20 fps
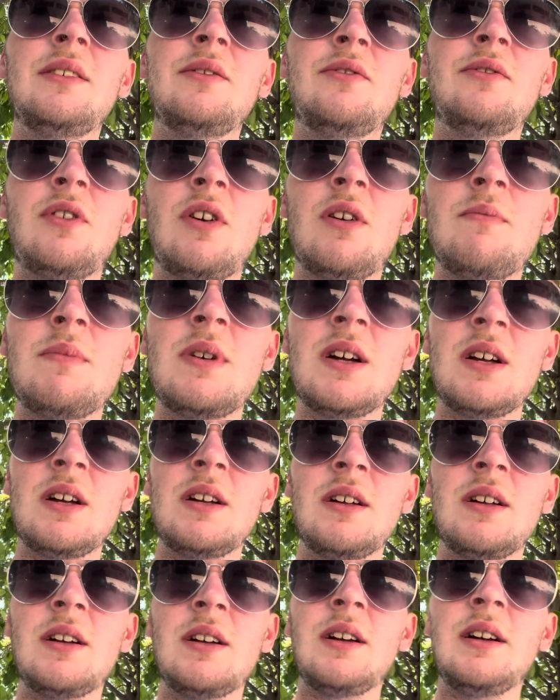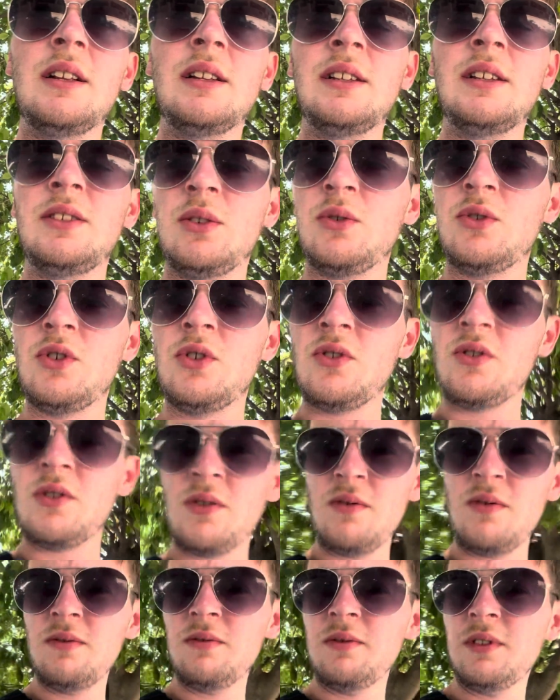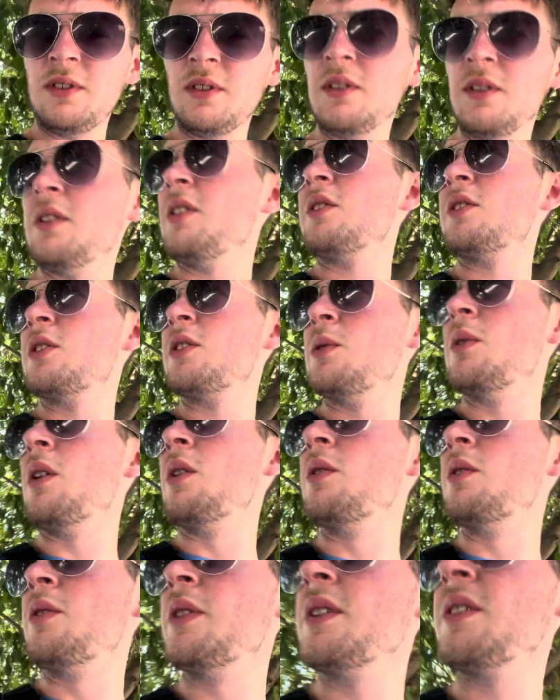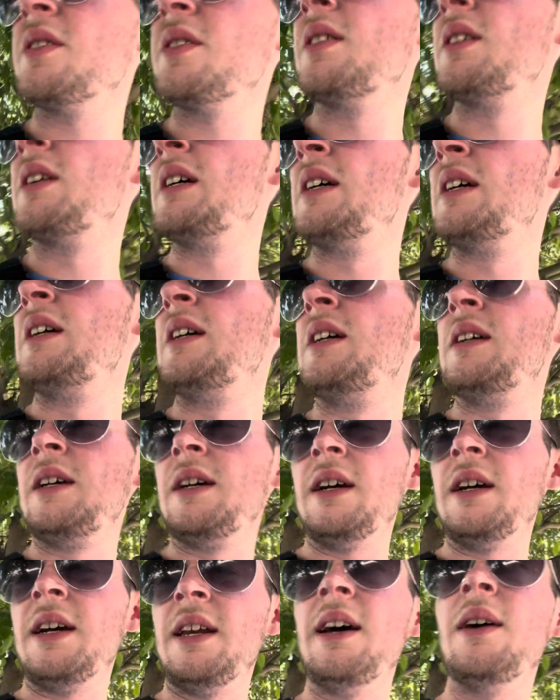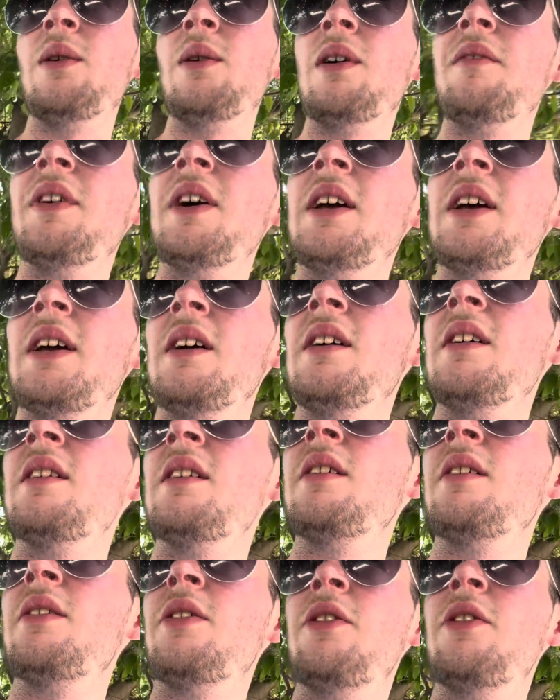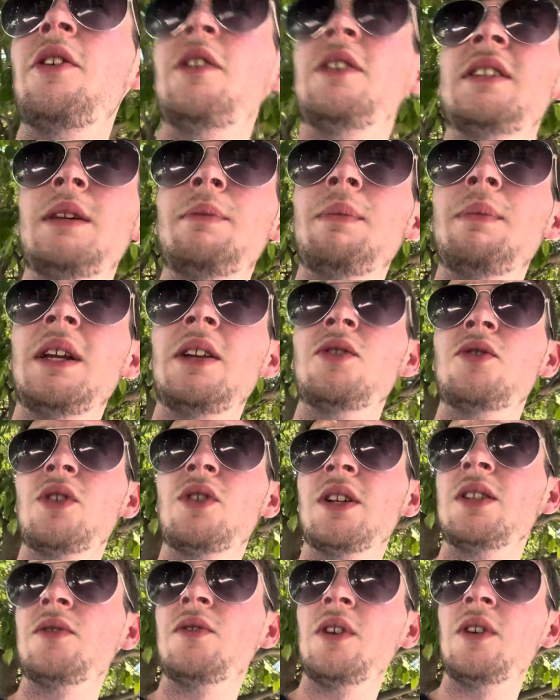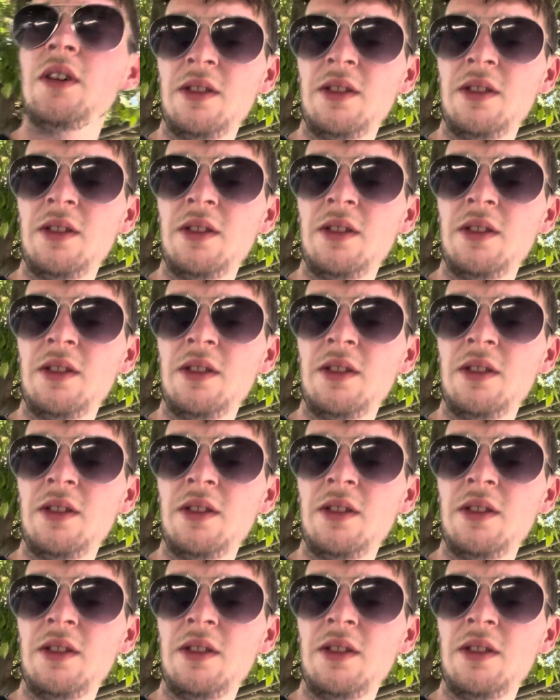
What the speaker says: from Litochoro, so not too onerous. Now have a 30-minute transfer